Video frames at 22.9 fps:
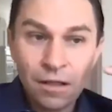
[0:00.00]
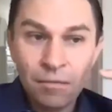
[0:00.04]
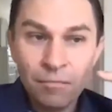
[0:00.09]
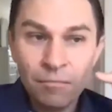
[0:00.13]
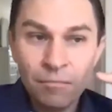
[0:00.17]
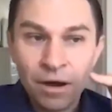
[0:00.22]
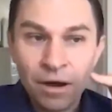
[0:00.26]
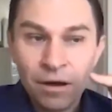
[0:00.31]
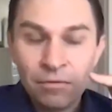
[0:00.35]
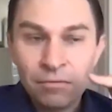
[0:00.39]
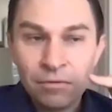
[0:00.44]

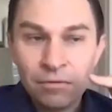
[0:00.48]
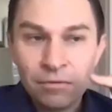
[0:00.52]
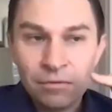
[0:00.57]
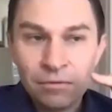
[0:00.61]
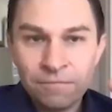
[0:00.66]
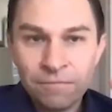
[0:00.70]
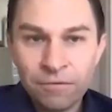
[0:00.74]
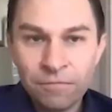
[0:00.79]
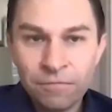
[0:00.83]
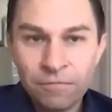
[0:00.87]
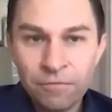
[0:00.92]
but
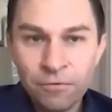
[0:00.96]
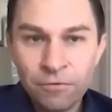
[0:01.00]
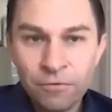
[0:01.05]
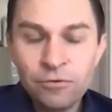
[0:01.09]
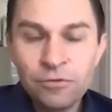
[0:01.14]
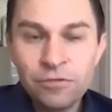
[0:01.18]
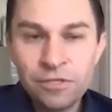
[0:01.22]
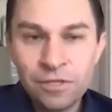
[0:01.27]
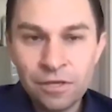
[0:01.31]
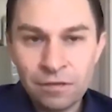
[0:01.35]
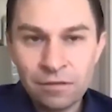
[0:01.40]
the
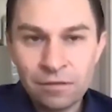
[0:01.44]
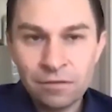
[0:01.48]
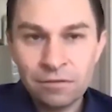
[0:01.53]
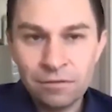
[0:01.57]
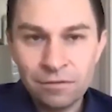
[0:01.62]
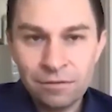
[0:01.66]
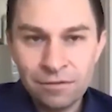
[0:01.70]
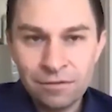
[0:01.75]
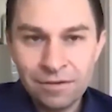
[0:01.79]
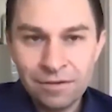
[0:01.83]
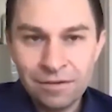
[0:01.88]
foods
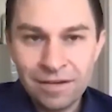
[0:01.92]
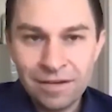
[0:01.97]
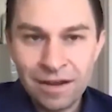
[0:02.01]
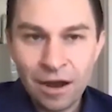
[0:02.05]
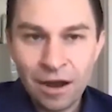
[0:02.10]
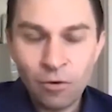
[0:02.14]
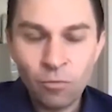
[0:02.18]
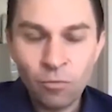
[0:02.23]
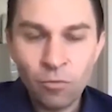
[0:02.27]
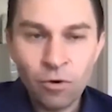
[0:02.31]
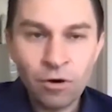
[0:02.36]
in in
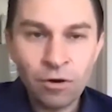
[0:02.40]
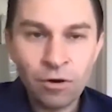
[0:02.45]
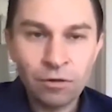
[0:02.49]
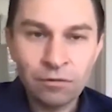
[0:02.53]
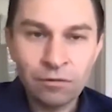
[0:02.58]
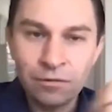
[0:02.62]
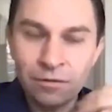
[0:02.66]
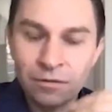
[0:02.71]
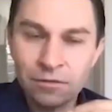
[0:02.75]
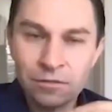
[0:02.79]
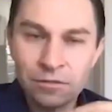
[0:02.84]
our
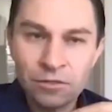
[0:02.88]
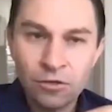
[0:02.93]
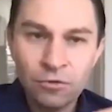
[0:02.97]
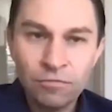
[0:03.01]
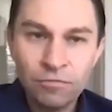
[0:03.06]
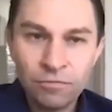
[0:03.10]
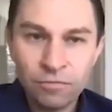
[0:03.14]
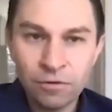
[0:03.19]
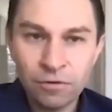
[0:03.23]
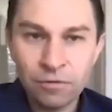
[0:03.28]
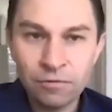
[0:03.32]
world are
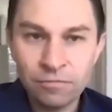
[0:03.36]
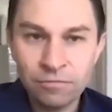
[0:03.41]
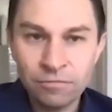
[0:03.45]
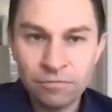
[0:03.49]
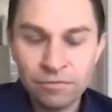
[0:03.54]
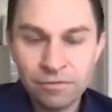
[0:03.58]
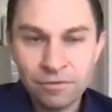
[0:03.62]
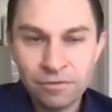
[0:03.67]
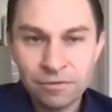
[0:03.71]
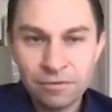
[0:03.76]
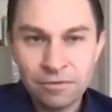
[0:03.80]
so full
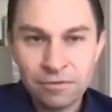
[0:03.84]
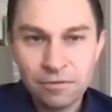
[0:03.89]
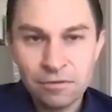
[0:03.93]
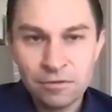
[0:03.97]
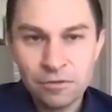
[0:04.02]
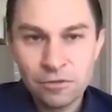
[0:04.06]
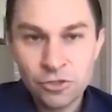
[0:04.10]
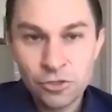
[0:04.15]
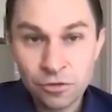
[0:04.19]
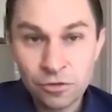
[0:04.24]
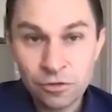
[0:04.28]
of
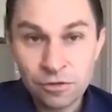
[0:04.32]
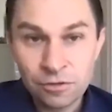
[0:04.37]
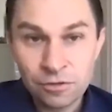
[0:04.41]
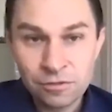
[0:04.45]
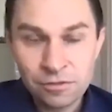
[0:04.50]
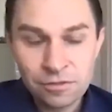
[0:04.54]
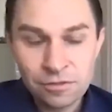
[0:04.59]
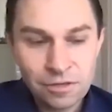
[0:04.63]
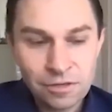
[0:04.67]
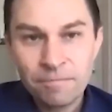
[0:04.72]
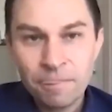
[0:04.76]

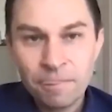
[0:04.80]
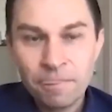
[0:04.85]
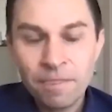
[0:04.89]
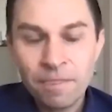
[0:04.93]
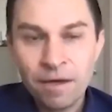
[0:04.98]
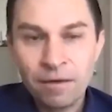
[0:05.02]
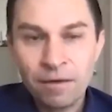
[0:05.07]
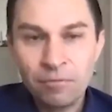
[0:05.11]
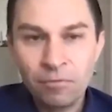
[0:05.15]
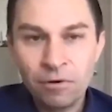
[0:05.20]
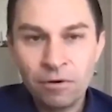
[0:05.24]
sugars
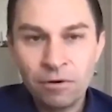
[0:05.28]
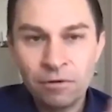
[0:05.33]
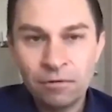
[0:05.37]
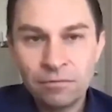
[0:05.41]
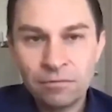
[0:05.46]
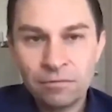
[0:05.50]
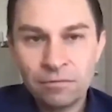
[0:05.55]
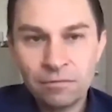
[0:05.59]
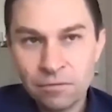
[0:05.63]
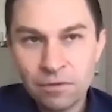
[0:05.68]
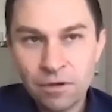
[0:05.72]
that we're
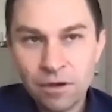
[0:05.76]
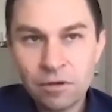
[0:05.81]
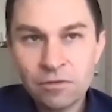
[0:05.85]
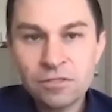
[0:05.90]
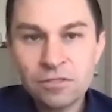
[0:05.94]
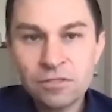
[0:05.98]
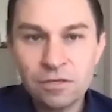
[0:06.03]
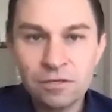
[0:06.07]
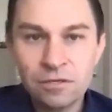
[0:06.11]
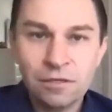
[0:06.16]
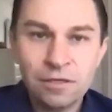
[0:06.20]

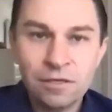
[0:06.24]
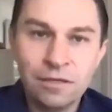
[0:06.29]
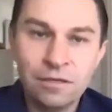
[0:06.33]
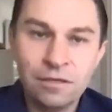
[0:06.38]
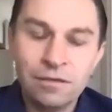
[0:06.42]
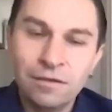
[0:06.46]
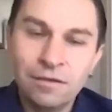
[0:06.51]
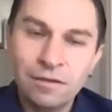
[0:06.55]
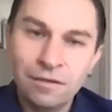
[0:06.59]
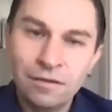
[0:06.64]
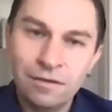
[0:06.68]

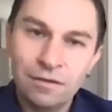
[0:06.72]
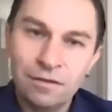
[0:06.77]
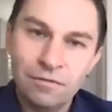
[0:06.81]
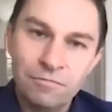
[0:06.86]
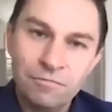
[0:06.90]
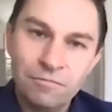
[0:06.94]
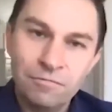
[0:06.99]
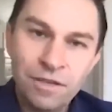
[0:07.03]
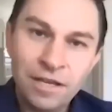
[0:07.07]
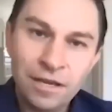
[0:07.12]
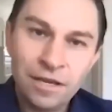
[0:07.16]
constantly
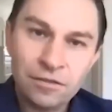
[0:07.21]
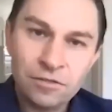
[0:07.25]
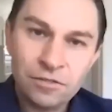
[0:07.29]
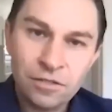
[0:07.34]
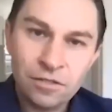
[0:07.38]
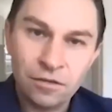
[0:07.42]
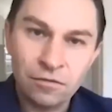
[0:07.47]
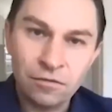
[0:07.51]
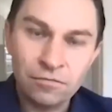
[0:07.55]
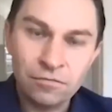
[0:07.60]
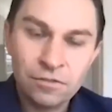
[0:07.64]
feeding
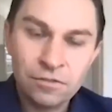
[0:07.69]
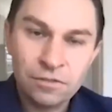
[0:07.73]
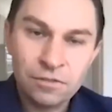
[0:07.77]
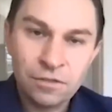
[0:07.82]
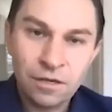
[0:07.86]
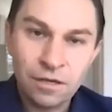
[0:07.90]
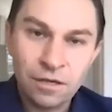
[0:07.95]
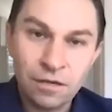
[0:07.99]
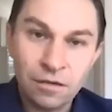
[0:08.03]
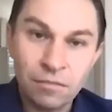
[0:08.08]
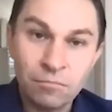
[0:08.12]

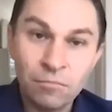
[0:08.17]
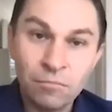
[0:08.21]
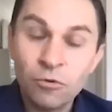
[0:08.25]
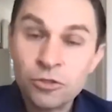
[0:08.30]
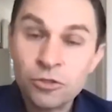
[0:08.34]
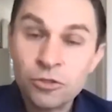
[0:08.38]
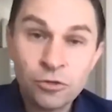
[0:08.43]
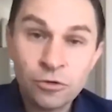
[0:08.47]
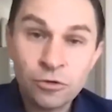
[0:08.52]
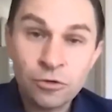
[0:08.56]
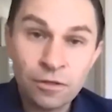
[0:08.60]
ourselves uh,
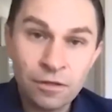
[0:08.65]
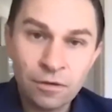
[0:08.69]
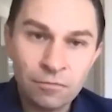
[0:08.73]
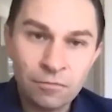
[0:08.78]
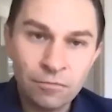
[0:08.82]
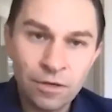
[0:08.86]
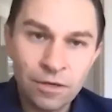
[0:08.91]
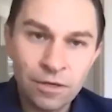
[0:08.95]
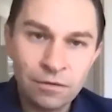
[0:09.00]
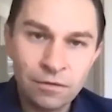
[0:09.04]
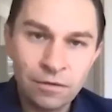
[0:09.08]
more sugar
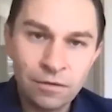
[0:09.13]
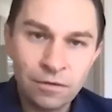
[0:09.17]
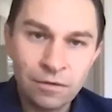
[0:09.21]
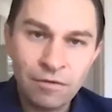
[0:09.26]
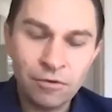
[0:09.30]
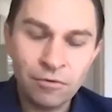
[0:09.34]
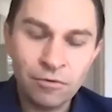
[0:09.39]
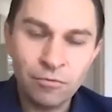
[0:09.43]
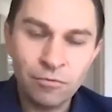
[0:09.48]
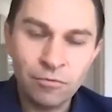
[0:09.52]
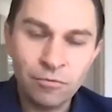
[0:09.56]
than we
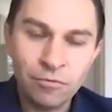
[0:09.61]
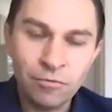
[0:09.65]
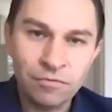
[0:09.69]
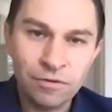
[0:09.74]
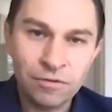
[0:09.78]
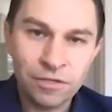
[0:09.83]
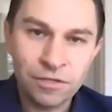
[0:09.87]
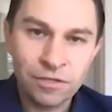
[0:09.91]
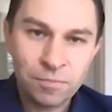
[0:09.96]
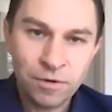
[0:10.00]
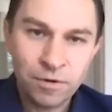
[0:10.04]
ever would
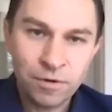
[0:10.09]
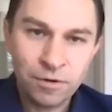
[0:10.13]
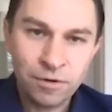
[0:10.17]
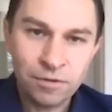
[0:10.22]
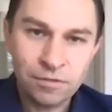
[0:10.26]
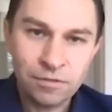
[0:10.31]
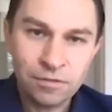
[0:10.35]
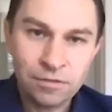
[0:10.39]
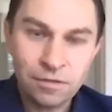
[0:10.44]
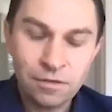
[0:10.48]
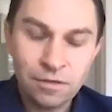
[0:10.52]
have
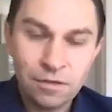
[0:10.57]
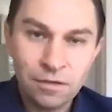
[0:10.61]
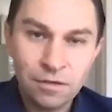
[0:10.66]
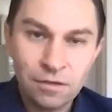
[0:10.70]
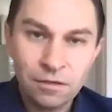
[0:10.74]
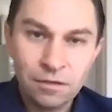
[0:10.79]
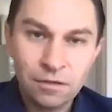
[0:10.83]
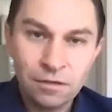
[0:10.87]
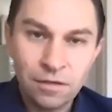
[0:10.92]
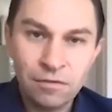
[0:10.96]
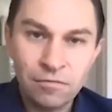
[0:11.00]
experienced
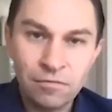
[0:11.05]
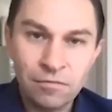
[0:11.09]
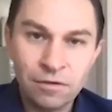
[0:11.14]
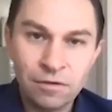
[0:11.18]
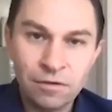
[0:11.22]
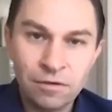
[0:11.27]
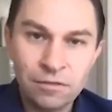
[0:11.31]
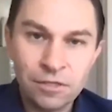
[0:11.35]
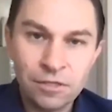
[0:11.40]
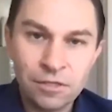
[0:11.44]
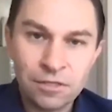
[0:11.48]

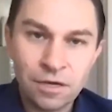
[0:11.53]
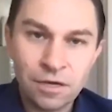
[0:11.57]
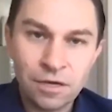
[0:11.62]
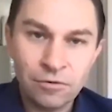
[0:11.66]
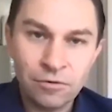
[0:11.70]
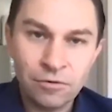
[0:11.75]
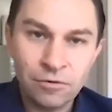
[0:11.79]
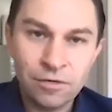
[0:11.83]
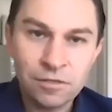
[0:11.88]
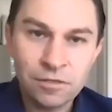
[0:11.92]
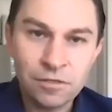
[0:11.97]
even just
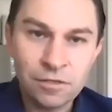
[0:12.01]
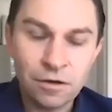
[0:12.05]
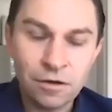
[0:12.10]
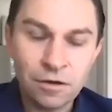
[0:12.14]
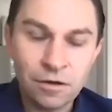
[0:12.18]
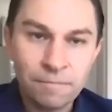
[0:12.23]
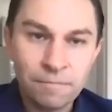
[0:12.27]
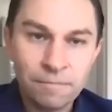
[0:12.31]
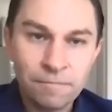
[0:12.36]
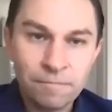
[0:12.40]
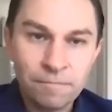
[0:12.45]
100 years
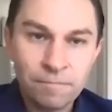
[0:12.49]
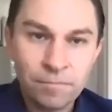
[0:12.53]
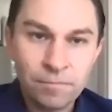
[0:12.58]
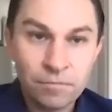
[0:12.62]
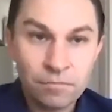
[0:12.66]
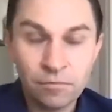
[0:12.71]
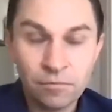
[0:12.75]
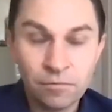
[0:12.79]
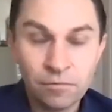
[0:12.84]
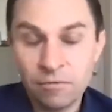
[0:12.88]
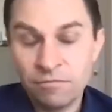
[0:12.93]
ago
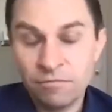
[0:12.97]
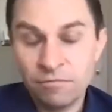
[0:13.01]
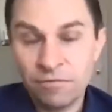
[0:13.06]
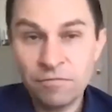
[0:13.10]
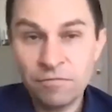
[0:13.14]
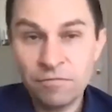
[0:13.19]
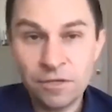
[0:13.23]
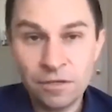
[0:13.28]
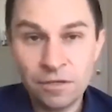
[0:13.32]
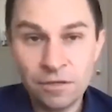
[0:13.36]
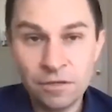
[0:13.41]
or
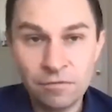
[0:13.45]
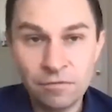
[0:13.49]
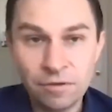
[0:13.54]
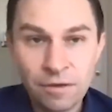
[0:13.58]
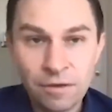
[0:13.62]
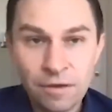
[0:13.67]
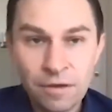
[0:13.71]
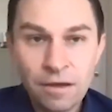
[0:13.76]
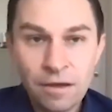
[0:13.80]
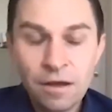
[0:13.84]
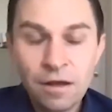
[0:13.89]
50
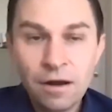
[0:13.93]
even